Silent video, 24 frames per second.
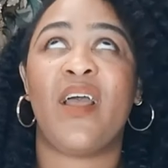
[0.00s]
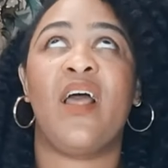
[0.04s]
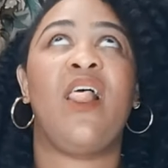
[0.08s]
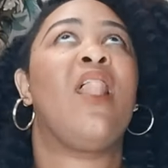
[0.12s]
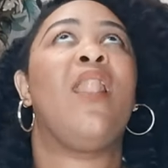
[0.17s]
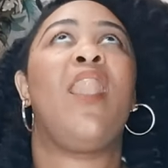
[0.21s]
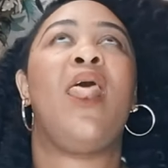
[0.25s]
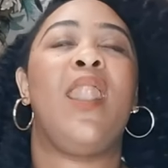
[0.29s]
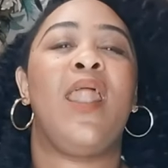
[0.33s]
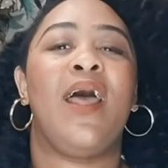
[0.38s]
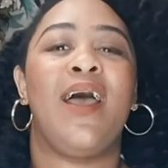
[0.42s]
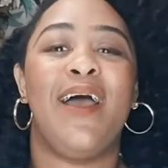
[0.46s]

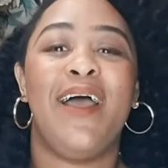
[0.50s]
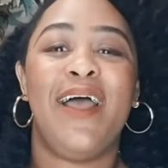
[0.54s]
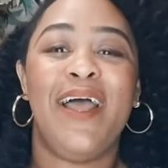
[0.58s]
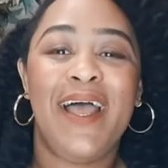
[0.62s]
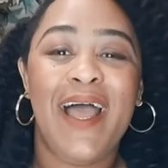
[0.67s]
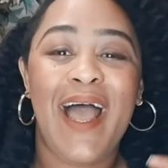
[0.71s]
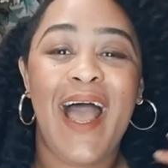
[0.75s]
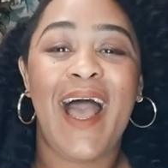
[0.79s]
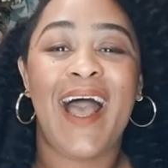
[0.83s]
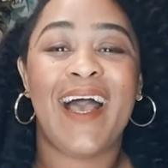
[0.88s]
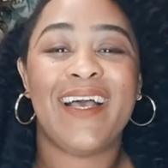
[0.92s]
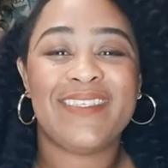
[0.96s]
Look,
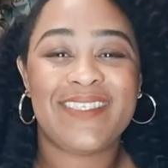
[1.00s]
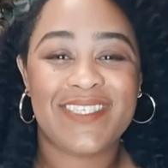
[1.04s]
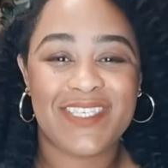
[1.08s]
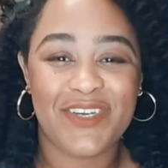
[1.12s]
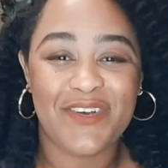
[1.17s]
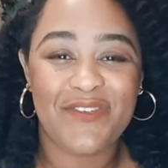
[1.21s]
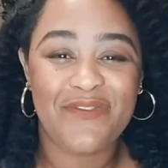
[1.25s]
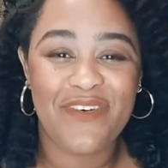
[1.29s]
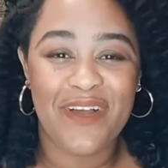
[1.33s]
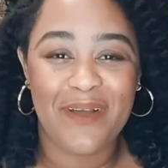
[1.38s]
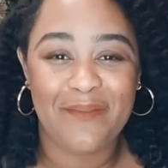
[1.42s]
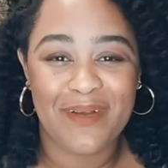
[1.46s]
I still
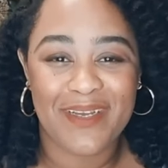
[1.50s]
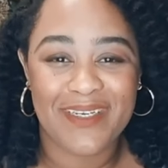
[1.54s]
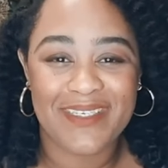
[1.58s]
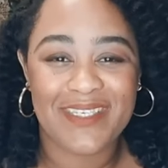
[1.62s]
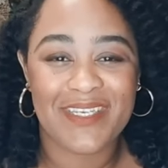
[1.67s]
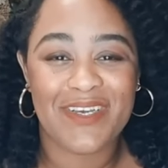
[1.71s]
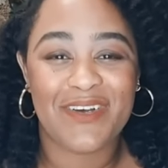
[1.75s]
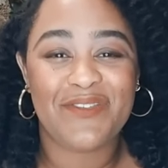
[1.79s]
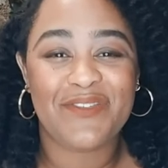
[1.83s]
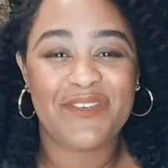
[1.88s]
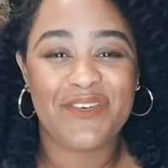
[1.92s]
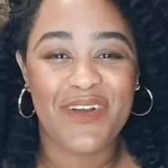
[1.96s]
find
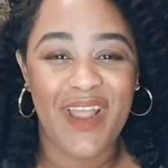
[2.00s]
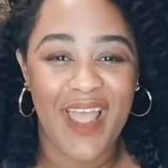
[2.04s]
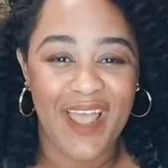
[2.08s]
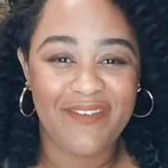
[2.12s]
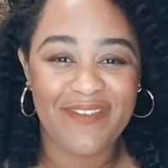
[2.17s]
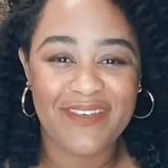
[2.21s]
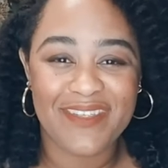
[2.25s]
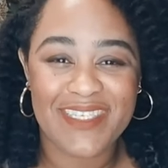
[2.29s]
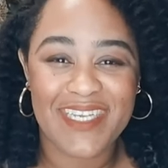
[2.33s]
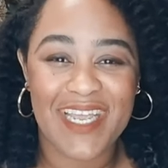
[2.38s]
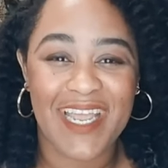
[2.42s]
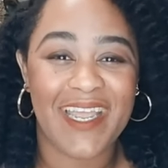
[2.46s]
myself
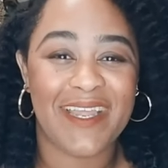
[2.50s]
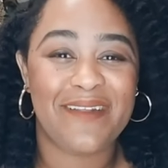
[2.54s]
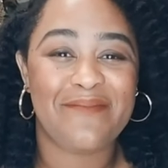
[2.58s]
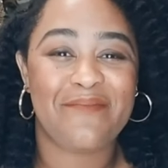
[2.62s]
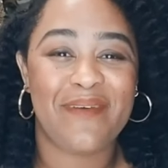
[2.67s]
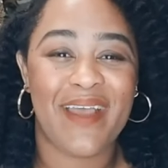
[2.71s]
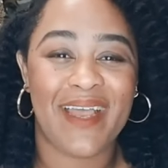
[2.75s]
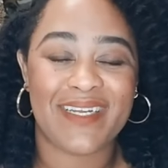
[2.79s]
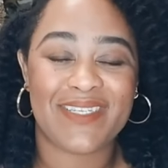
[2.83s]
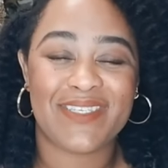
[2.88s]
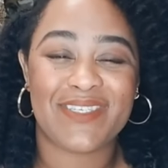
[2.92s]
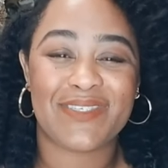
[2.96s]
gravitating
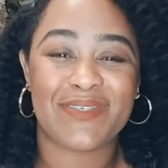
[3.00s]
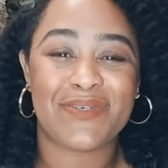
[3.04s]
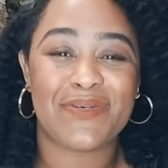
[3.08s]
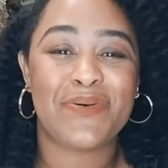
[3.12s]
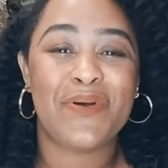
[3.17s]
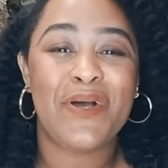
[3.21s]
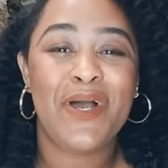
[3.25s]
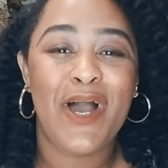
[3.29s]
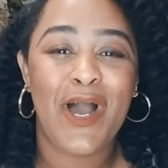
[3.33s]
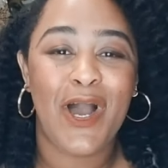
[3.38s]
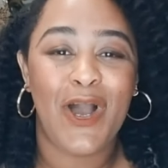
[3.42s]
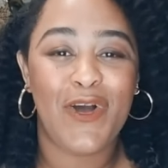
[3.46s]
back to
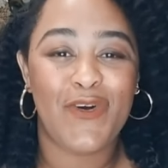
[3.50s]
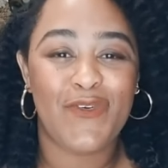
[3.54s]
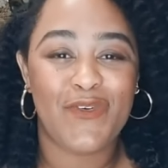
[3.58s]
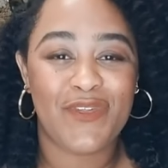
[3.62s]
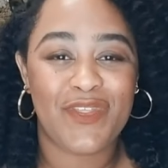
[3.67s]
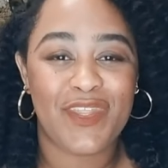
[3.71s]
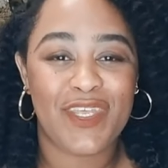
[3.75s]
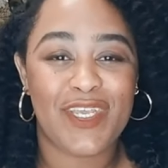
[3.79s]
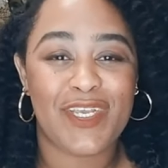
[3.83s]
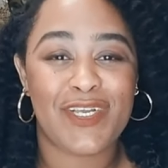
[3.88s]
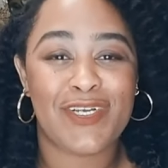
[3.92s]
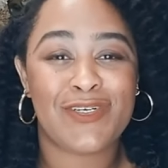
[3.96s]
over
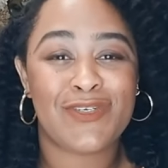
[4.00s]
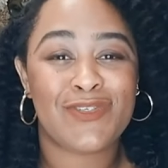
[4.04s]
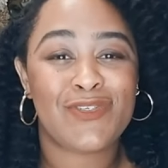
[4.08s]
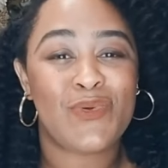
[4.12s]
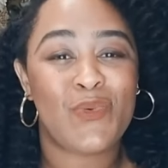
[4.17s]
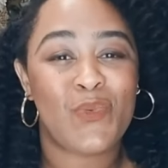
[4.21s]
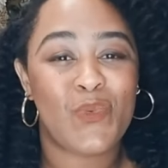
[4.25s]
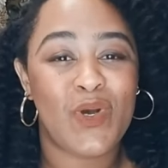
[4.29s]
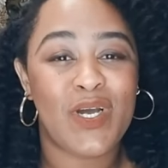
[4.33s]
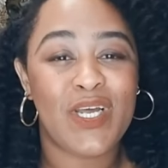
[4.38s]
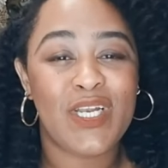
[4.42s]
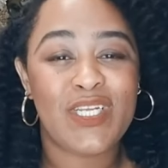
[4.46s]
the years.
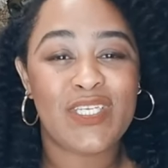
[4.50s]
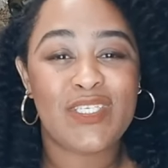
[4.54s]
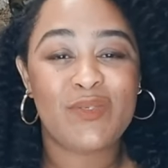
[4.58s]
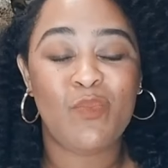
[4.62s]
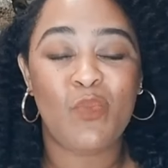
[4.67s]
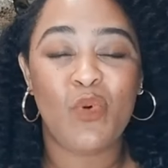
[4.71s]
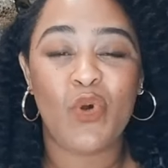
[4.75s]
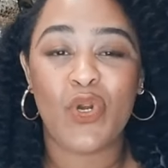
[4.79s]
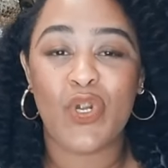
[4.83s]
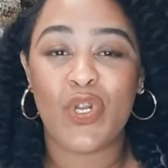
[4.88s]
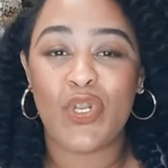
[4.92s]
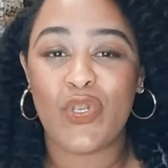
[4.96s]
One is
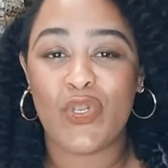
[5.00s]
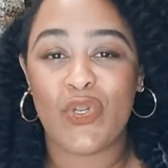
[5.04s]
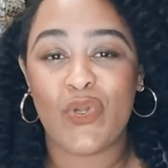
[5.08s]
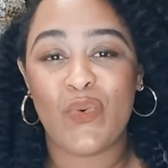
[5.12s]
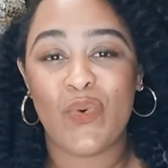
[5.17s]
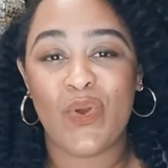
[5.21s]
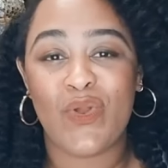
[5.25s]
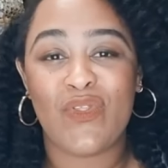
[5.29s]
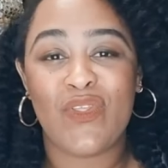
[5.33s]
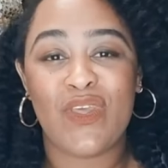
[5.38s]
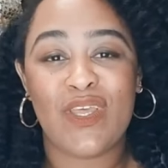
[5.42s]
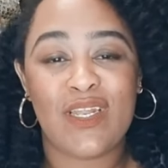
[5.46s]
more
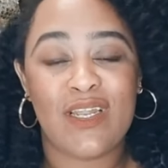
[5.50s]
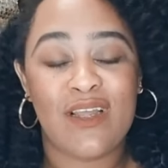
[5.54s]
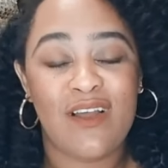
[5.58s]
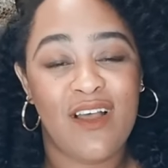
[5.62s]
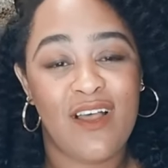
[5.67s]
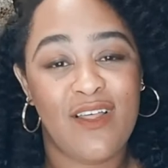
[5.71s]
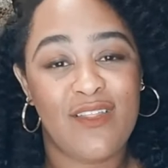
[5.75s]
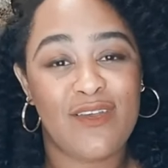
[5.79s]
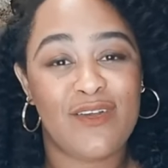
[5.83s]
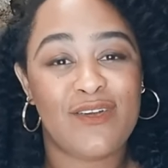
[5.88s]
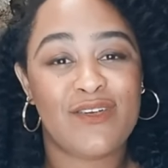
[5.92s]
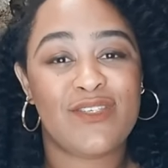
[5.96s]
newer than the
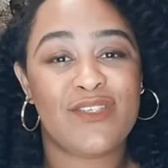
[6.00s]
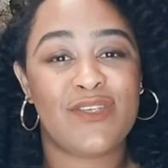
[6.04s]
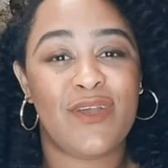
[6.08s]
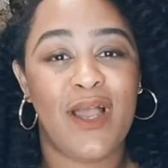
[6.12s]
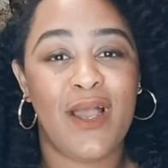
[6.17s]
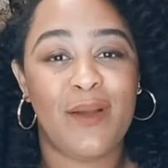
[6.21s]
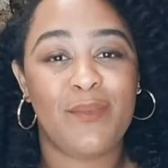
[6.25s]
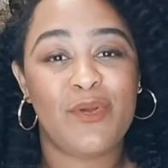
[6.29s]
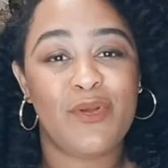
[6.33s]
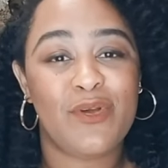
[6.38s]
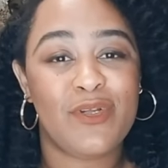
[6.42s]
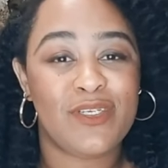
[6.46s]
other, so
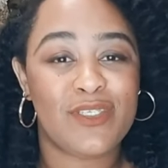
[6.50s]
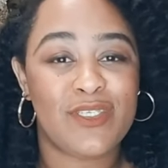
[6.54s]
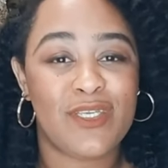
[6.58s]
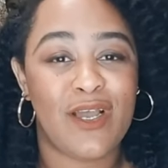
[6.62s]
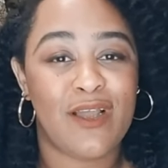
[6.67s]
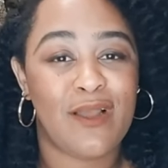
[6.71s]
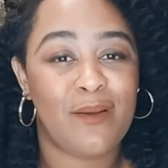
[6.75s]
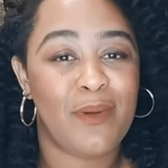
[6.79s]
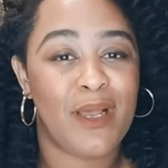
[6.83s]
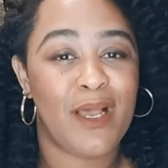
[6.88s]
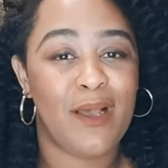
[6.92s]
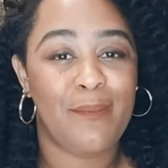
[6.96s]
I'm going to
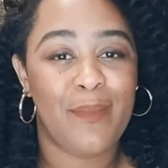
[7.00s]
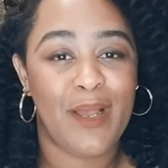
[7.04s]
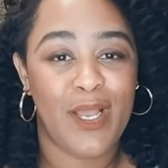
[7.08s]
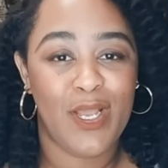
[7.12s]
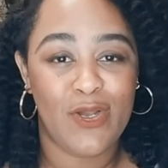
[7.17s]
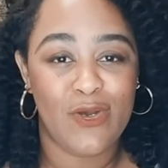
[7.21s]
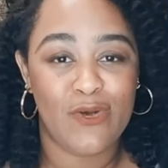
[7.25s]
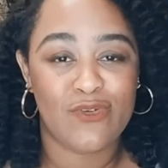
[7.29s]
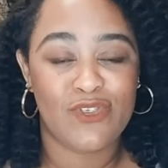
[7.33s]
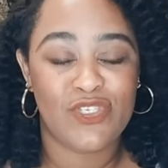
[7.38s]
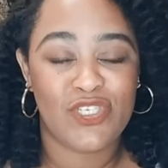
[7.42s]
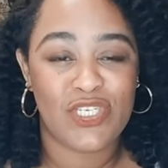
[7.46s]
talk about my
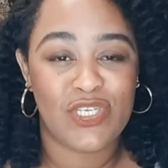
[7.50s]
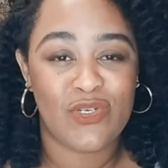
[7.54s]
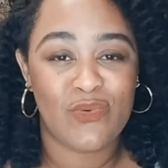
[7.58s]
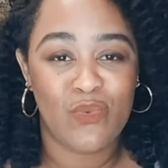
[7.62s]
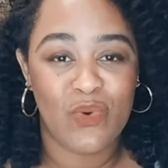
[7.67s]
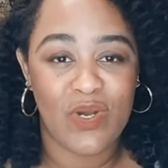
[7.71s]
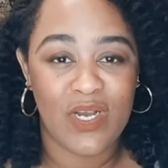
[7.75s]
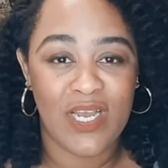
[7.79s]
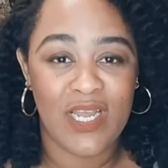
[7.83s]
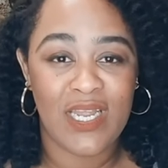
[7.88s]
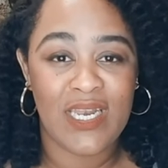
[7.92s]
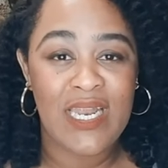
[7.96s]
O G
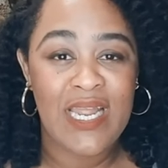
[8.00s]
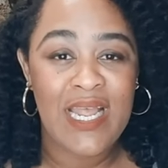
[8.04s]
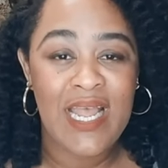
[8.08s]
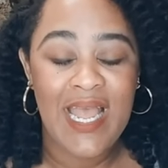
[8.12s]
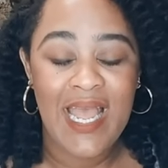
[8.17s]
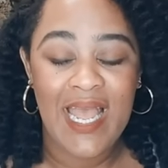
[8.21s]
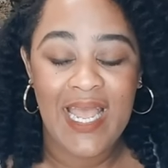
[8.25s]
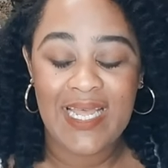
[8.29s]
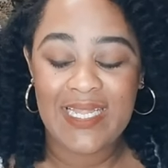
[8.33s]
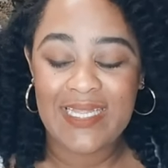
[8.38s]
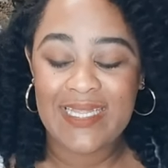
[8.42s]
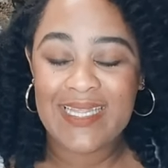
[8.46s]
one,
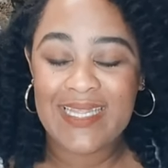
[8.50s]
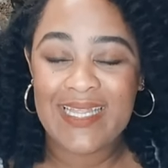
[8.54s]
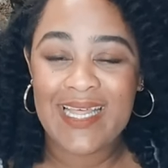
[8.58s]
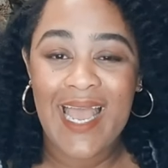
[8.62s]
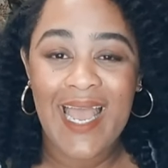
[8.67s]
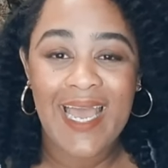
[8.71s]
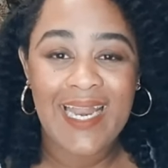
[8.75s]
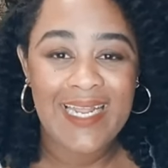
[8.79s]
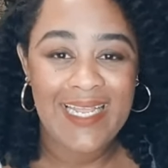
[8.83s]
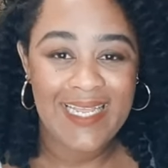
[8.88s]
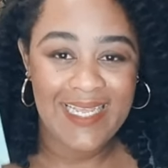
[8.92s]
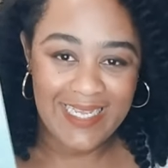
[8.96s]
and
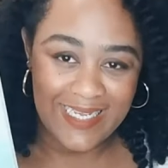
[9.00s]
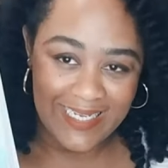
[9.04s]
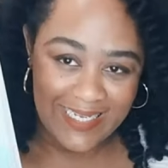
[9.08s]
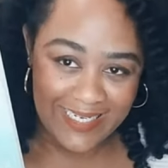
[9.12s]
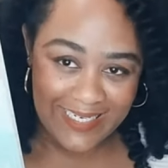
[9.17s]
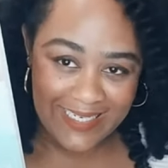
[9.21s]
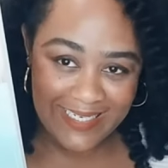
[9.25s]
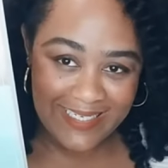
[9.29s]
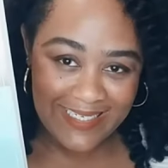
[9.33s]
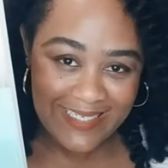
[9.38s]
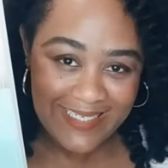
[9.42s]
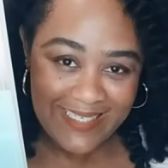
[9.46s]
that
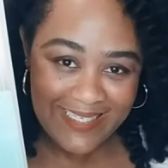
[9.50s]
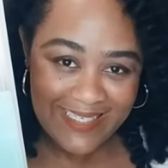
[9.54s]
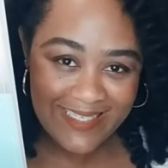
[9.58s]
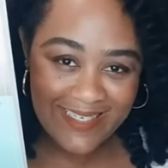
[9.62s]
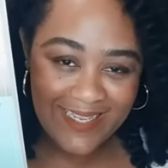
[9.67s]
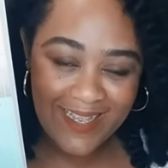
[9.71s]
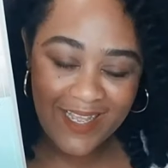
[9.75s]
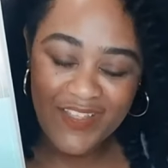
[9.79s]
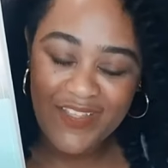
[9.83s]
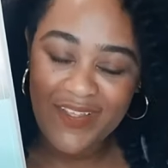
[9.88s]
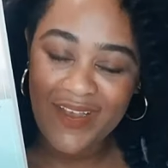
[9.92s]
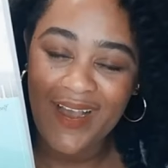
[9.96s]
is
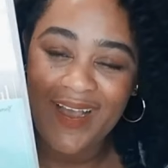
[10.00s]
the